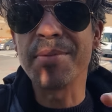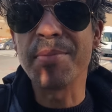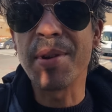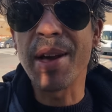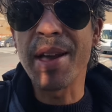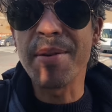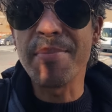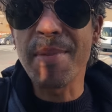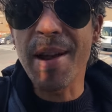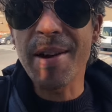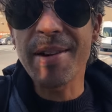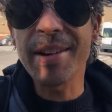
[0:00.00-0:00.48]
my
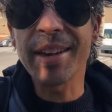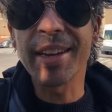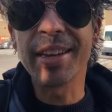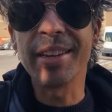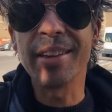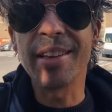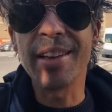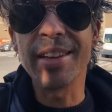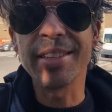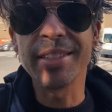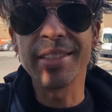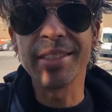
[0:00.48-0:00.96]
American
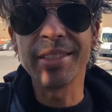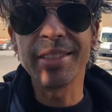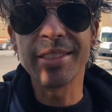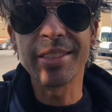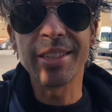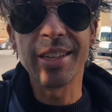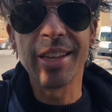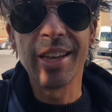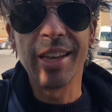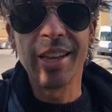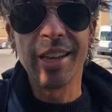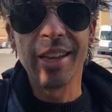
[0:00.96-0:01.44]
license
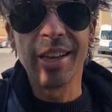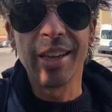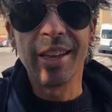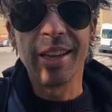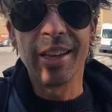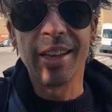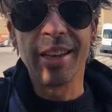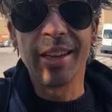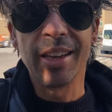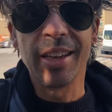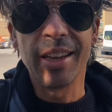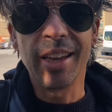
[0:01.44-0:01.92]

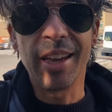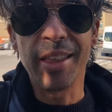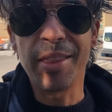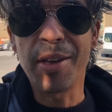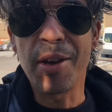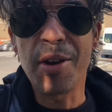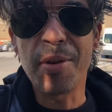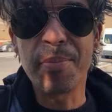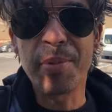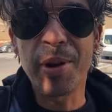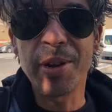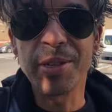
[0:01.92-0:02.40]
and the
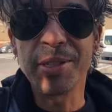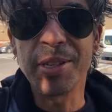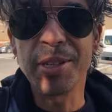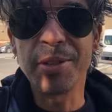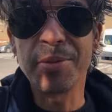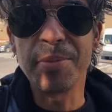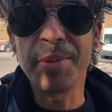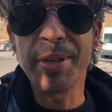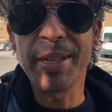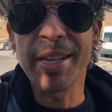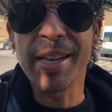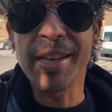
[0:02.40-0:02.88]
whole process
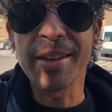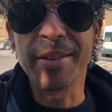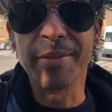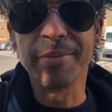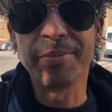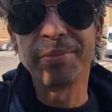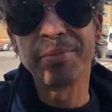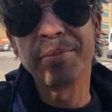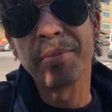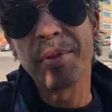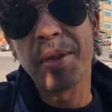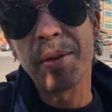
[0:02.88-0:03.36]
will be done.
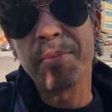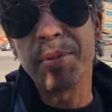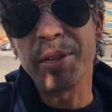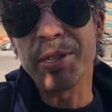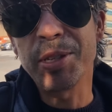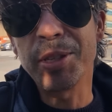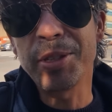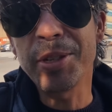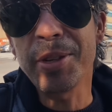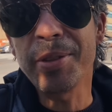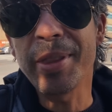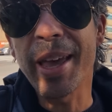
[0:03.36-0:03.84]
But
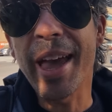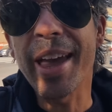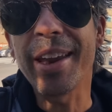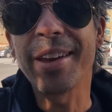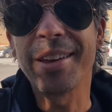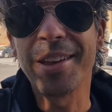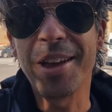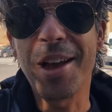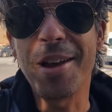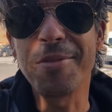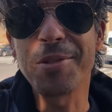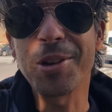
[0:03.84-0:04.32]
to do that,
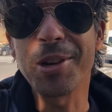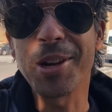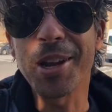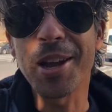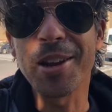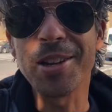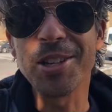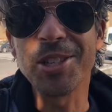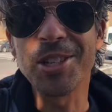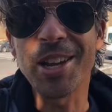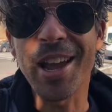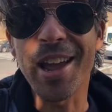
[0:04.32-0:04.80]
I've got to go
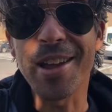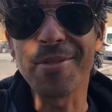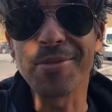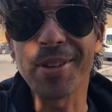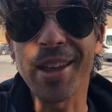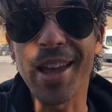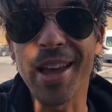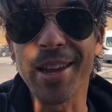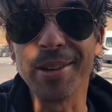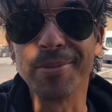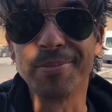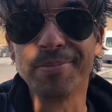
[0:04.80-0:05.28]
to
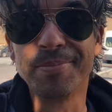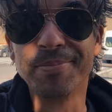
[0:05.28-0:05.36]
JFK.